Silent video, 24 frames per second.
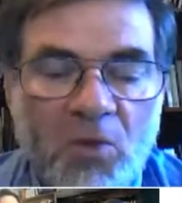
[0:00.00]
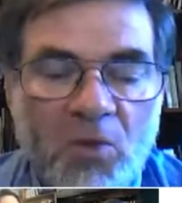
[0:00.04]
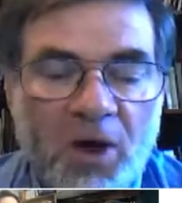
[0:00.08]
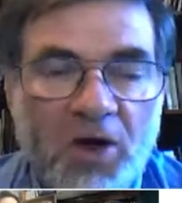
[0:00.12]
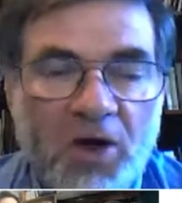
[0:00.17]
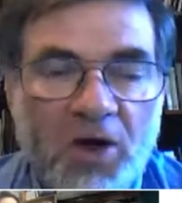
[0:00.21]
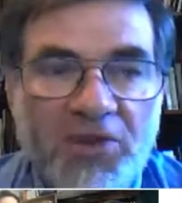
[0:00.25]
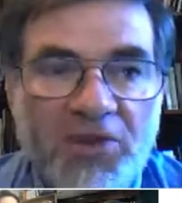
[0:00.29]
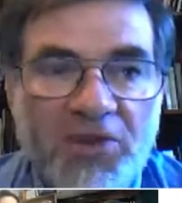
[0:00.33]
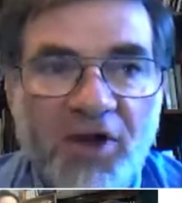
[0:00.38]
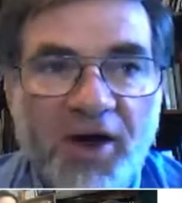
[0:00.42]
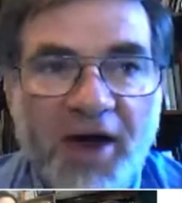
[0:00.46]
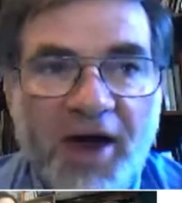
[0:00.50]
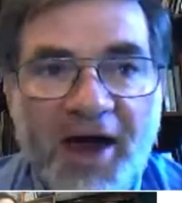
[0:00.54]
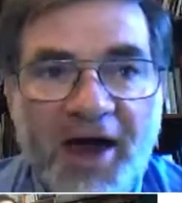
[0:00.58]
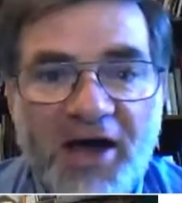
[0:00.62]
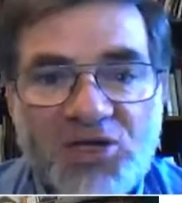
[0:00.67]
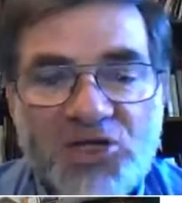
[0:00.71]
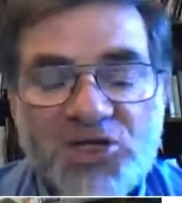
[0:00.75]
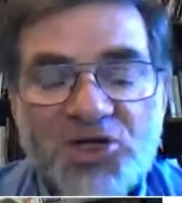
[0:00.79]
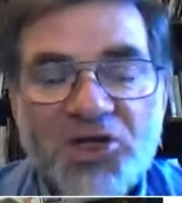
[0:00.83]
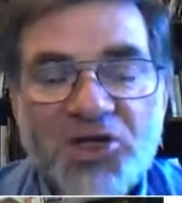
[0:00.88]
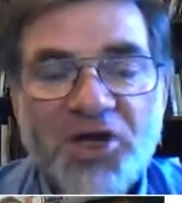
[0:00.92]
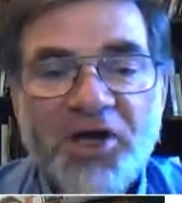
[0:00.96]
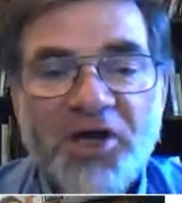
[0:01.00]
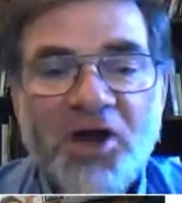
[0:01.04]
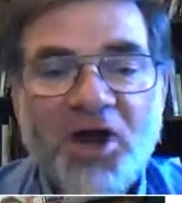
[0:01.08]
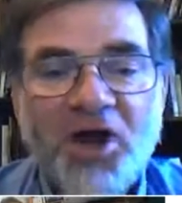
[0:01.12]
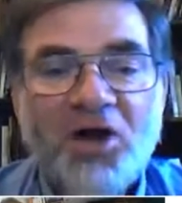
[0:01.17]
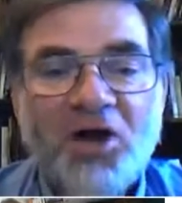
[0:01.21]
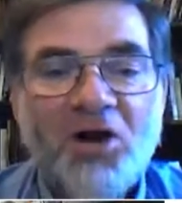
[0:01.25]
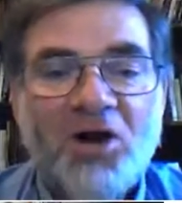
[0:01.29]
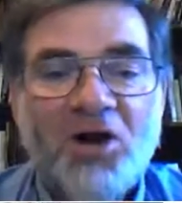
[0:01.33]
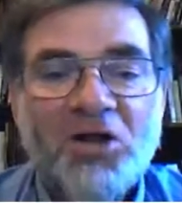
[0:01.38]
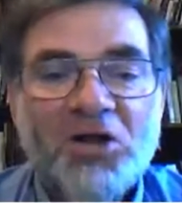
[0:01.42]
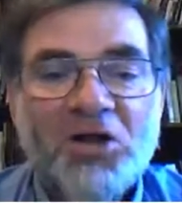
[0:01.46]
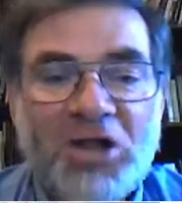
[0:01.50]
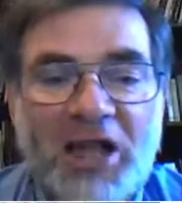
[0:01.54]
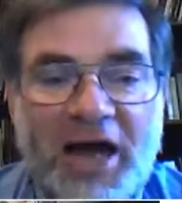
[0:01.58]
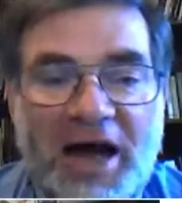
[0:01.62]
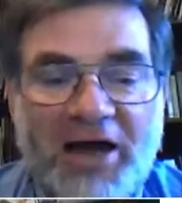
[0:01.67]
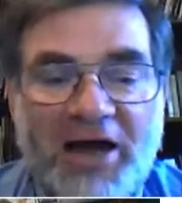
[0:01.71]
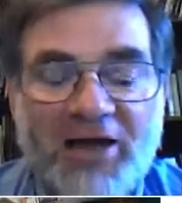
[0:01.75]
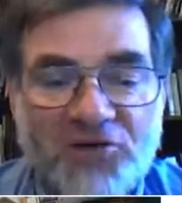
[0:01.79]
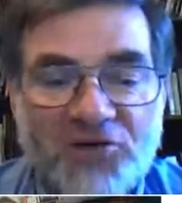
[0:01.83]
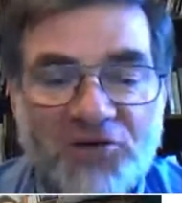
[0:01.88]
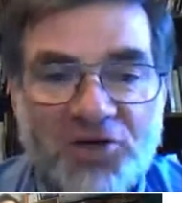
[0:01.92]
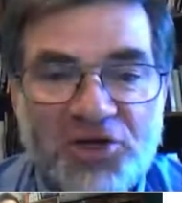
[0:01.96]
Well, there actually are a
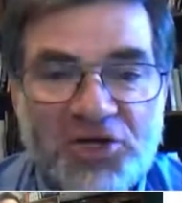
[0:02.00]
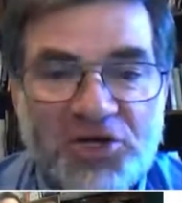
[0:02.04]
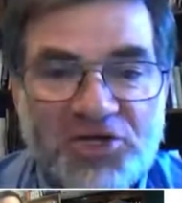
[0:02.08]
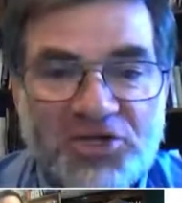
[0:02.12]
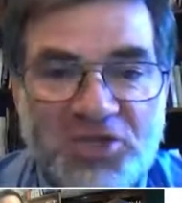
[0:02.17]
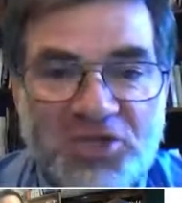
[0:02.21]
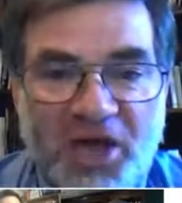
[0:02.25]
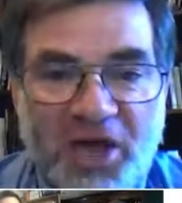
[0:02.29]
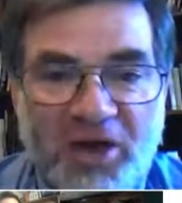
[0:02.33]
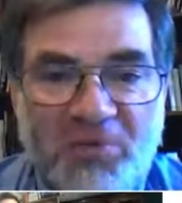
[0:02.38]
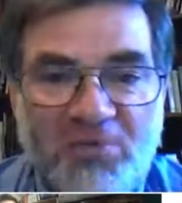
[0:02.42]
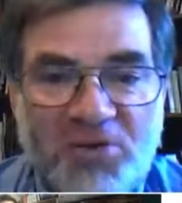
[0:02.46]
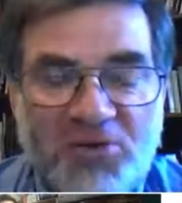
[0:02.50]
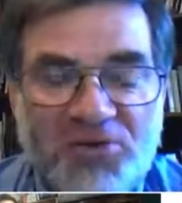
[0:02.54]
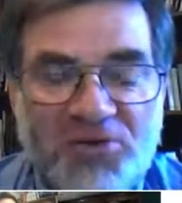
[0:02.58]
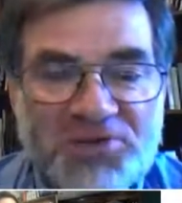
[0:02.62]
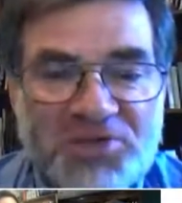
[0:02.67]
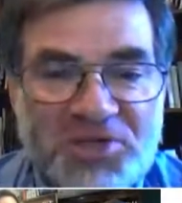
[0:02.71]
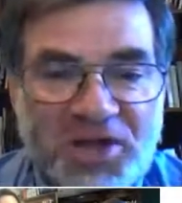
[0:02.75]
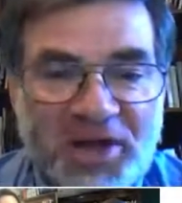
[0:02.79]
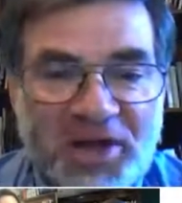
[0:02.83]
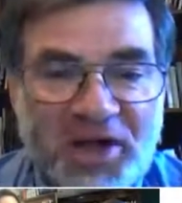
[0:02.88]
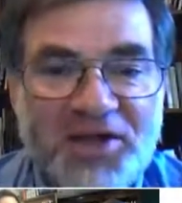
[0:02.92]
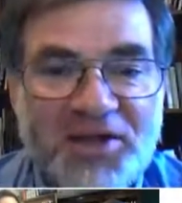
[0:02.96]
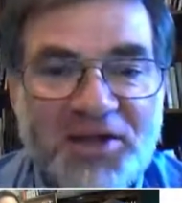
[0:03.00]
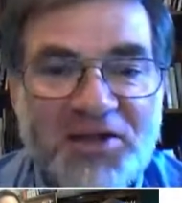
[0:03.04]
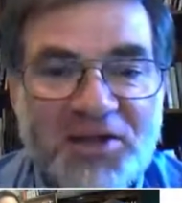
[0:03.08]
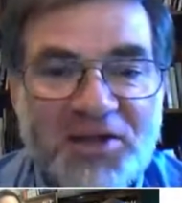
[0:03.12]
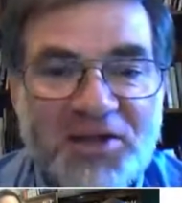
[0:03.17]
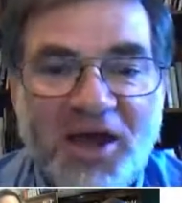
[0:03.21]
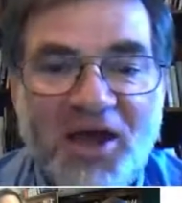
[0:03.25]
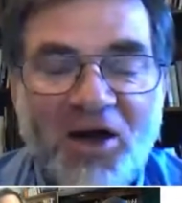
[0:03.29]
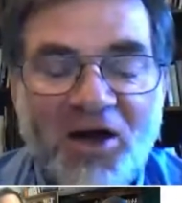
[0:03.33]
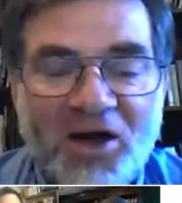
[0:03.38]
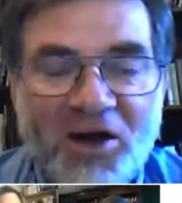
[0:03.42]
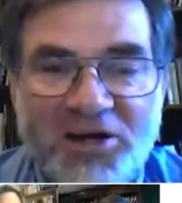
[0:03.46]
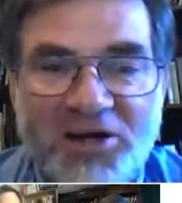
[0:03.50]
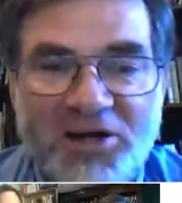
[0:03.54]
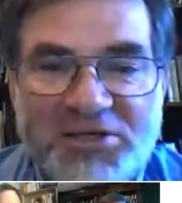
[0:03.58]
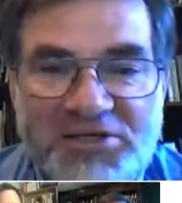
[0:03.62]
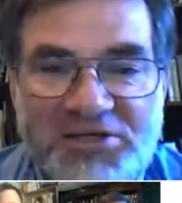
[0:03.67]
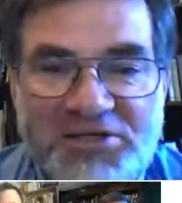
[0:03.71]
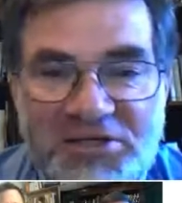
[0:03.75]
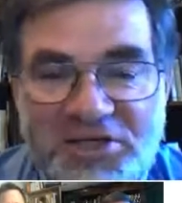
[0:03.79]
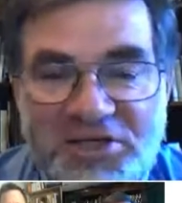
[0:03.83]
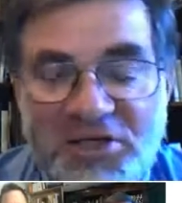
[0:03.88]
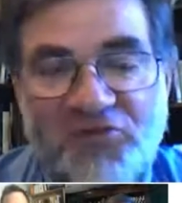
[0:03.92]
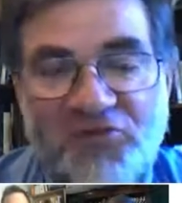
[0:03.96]
lot of good examples, and they are
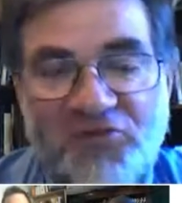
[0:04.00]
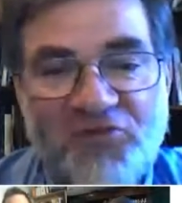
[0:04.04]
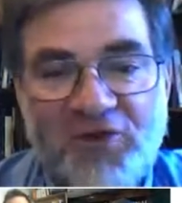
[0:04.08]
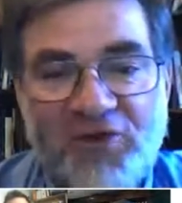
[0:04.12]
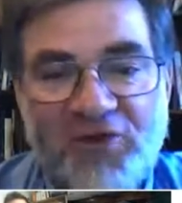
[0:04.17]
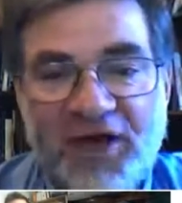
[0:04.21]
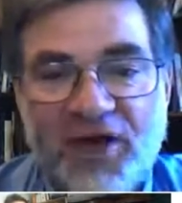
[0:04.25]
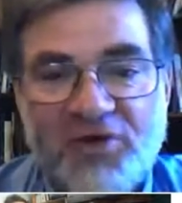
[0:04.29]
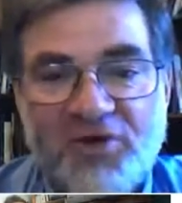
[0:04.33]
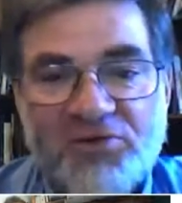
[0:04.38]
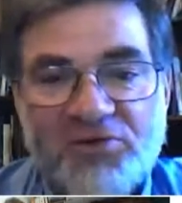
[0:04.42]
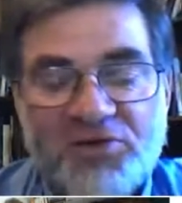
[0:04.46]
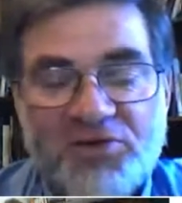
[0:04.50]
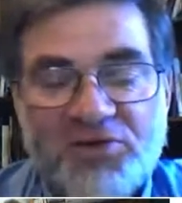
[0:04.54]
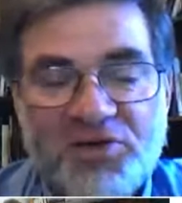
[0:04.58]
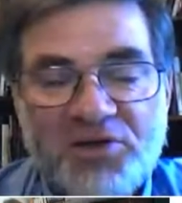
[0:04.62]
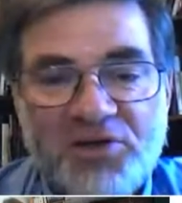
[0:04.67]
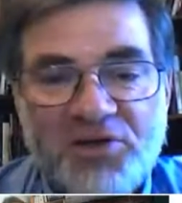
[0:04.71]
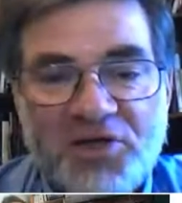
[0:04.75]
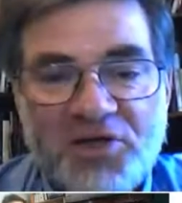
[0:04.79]
indeed found